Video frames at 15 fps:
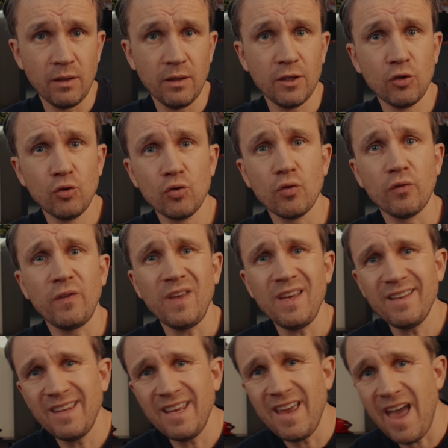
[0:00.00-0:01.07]
Not do you
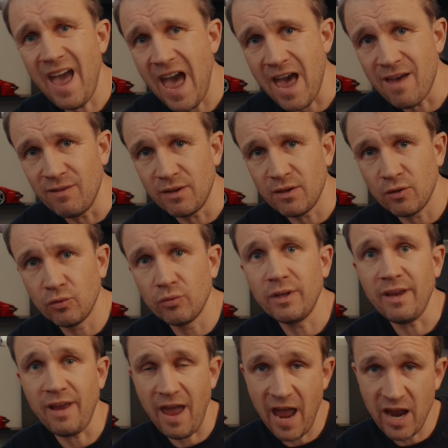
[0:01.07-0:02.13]
think they have it, do
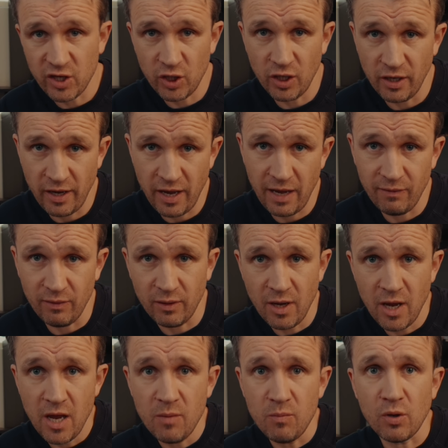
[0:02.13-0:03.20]
they actually have it?
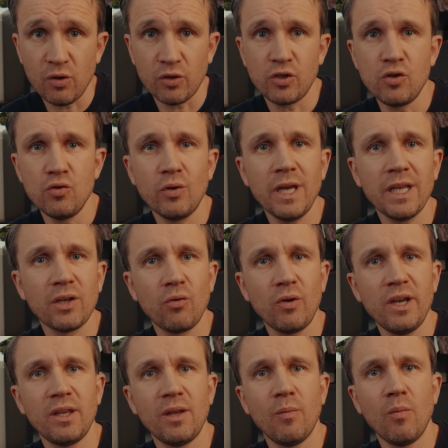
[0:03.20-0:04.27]
Because you can
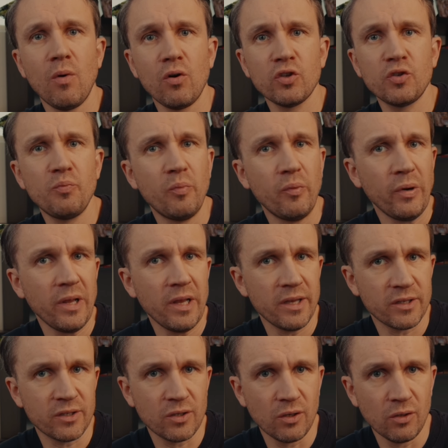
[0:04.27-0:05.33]
create the most
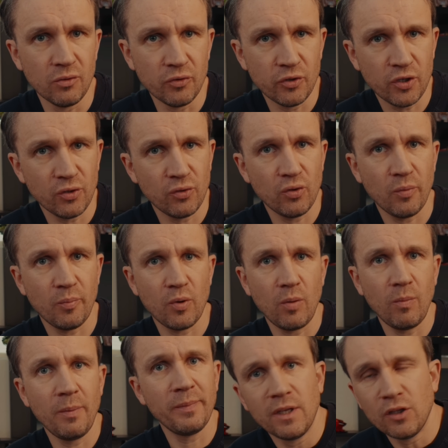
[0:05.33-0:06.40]
brilliant solution to a
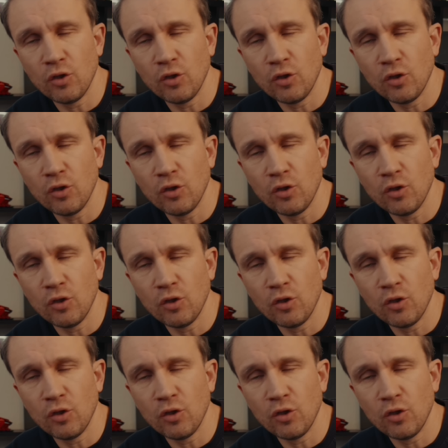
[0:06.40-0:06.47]
problem